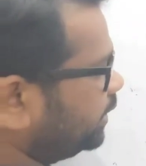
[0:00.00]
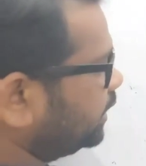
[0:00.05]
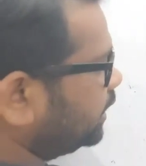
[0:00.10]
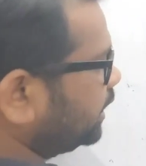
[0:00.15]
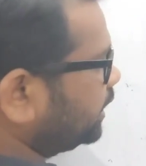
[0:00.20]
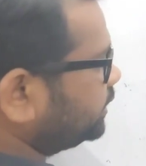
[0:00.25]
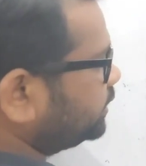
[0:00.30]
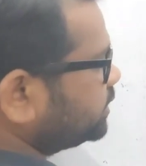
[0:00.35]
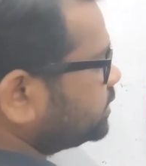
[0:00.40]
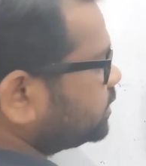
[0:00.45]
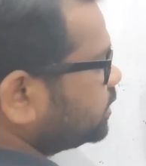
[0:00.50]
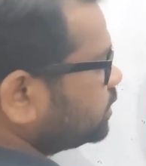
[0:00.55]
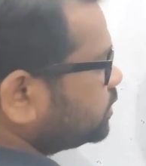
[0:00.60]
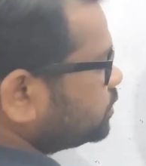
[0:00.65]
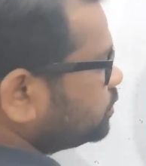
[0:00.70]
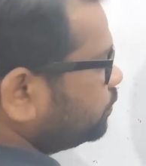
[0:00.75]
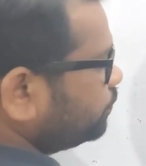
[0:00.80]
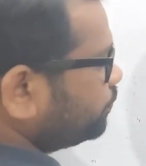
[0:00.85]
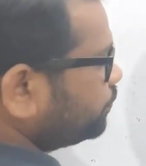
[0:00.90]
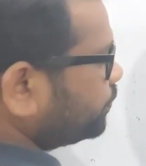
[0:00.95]
be written like this
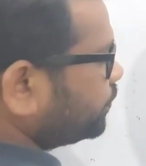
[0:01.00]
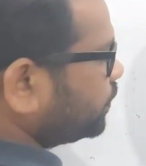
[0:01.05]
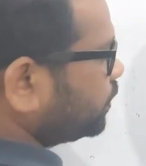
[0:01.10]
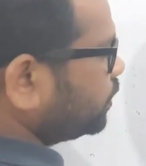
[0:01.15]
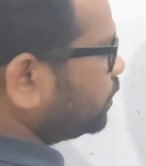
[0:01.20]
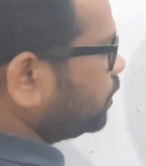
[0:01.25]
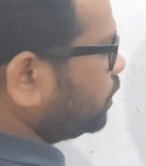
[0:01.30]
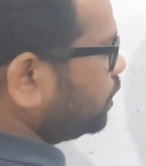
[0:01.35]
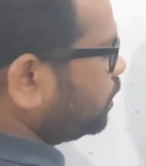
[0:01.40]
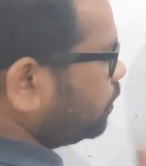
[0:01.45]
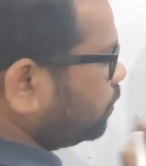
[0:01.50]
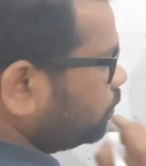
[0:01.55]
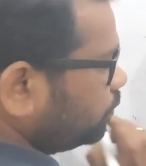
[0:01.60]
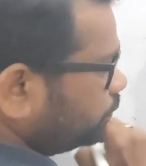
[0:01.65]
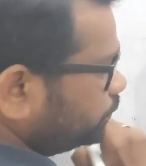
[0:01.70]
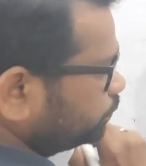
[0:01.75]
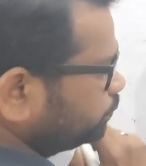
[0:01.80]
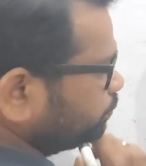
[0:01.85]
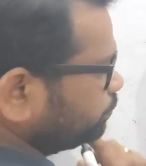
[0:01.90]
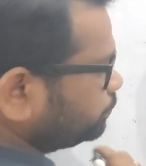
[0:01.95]
also.
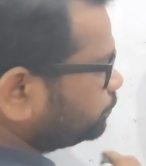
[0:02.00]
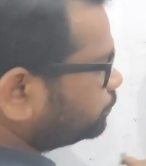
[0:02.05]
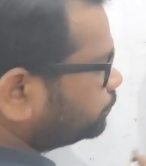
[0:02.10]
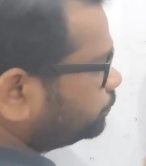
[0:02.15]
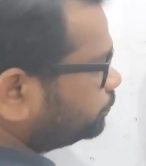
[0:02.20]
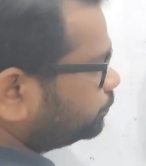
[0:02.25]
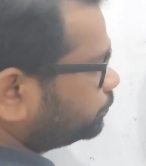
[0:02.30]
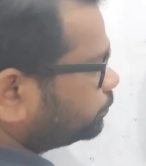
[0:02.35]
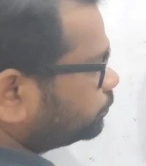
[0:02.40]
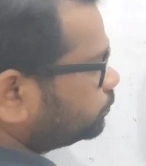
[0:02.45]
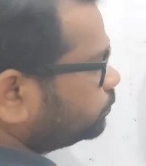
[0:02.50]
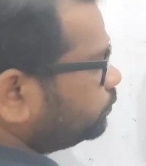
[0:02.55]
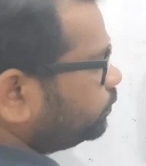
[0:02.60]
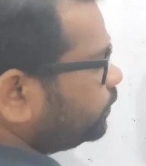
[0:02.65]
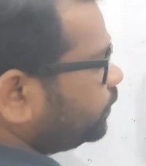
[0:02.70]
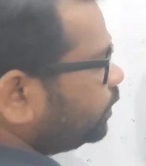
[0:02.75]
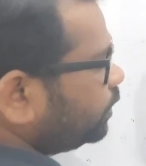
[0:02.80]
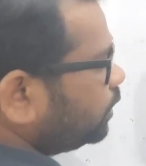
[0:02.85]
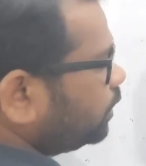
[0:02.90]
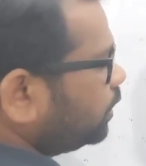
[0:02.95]
How
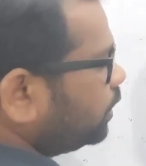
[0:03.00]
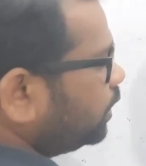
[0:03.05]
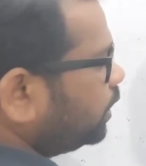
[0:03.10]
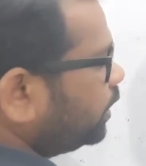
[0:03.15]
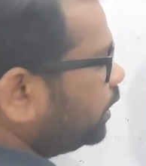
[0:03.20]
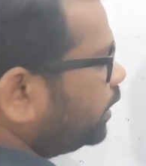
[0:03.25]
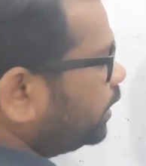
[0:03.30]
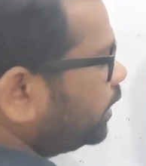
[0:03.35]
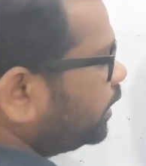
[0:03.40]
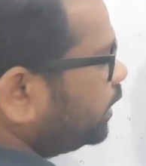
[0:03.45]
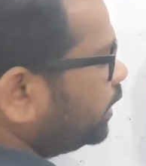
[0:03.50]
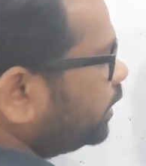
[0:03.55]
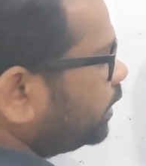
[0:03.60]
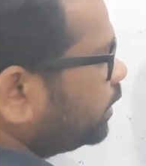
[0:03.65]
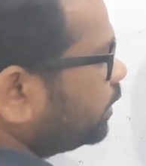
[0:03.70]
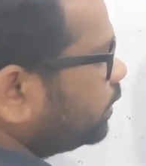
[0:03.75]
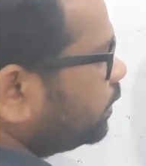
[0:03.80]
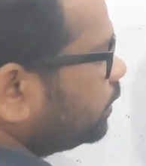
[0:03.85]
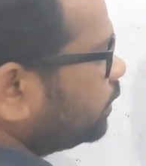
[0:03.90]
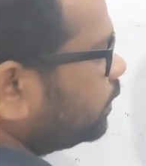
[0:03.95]
10⁻³